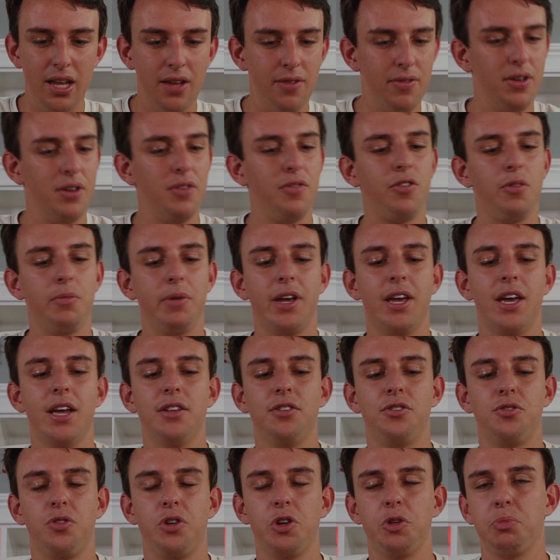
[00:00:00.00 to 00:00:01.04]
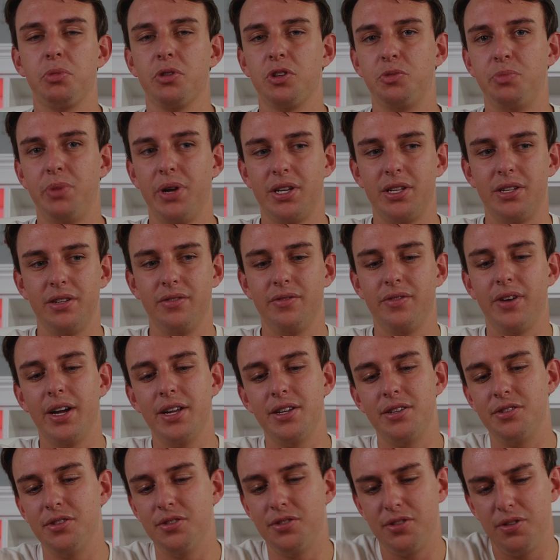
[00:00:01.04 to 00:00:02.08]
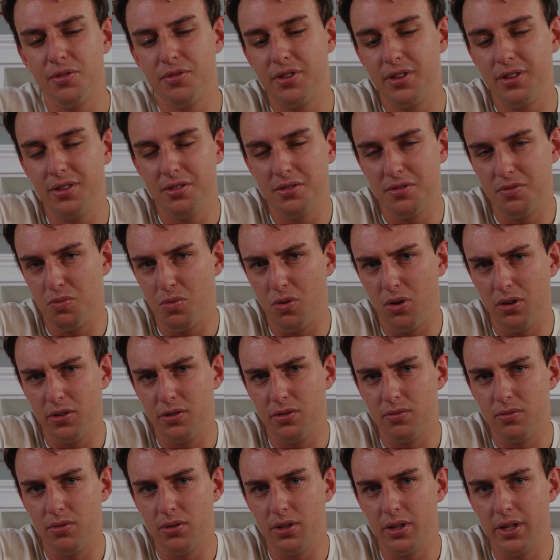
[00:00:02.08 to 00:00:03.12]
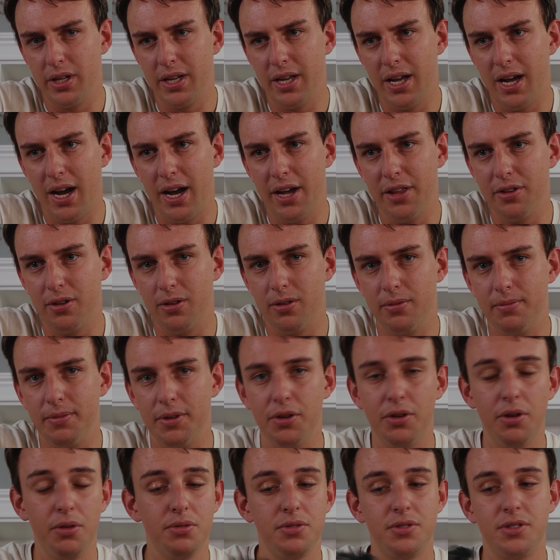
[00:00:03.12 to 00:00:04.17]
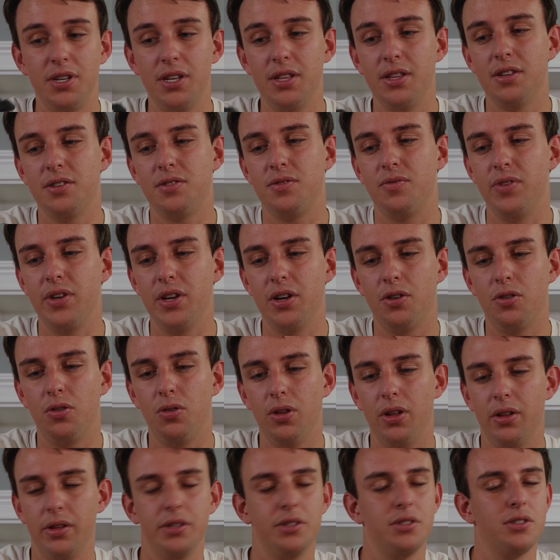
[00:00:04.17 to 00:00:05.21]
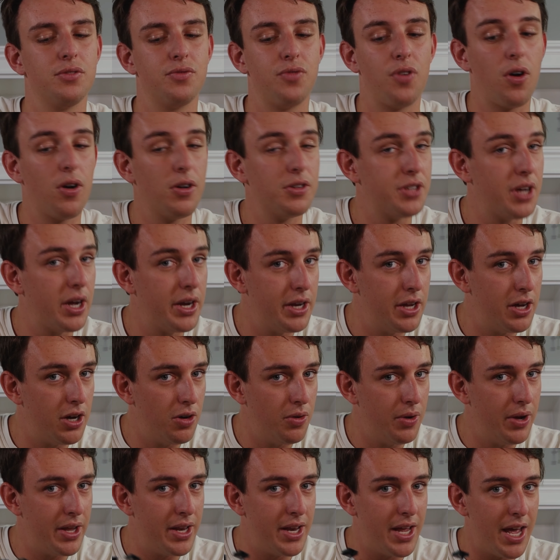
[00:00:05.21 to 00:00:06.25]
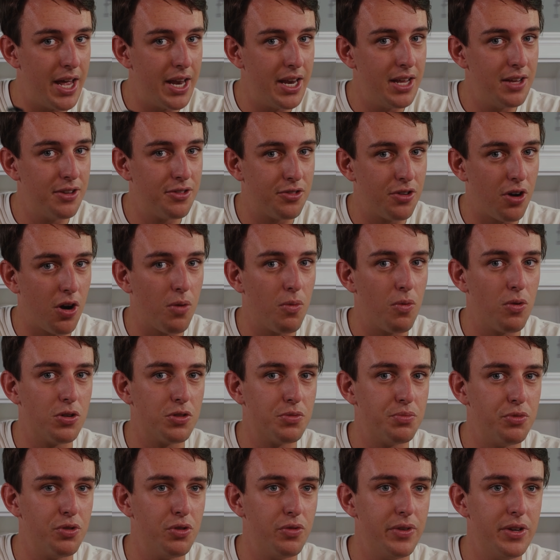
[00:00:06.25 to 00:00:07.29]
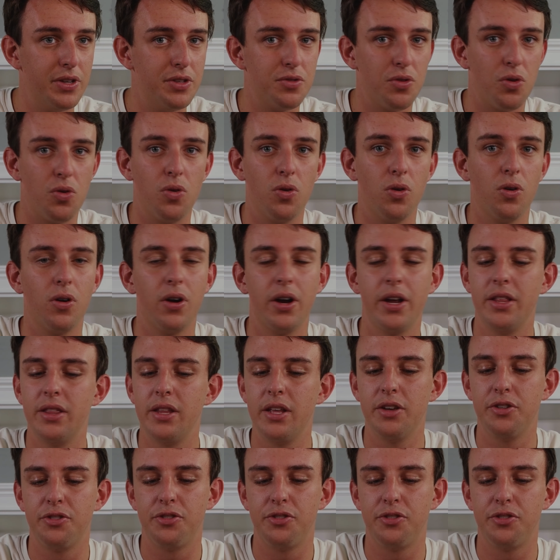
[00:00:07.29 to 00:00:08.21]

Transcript: even from a kid's toy perspective, I just don't think this works really either. You don't see this vehicle, at least as far as I know, in any Star Wars movies or in the